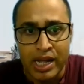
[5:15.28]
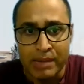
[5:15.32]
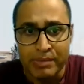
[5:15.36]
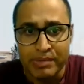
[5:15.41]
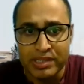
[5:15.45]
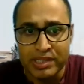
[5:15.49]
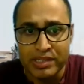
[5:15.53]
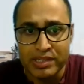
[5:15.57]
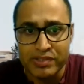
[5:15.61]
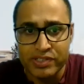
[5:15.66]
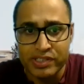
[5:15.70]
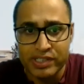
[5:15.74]

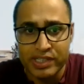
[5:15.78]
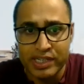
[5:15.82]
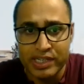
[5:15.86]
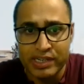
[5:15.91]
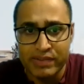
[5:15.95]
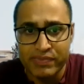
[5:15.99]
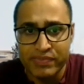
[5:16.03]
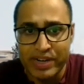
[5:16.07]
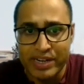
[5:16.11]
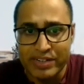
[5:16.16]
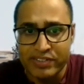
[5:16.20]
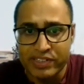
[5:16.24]
Having
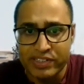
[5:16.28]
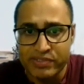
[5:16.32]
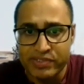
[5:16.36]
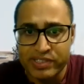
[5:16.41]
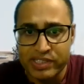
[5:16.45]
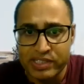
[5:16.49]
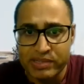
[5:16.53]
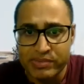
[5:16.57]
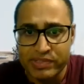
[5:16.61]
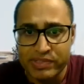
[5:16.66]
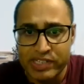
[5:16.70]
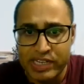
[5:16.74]
considered the facts and
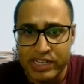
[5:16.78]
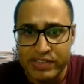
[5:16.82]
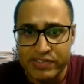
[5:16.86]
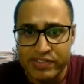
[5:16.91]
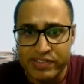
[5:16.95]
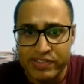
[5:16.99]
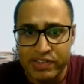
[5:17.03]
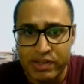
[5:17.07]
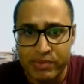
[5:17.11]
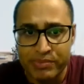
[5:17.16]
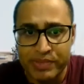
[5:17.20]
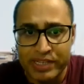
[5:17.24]

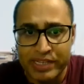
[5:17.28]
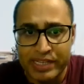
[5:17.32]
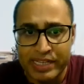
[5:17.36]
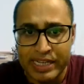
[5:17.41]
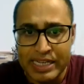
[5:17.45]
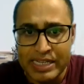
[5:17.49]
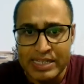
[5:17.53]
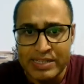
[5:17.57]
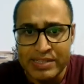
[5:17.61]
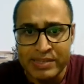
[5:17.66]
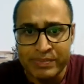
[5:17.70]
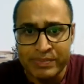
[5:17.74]
circumstances of the
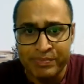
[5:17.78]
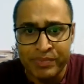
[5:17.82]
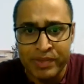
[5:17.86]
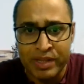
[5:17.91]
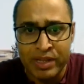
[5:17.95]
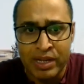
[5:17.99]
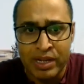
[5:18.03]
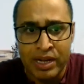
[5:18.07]
case,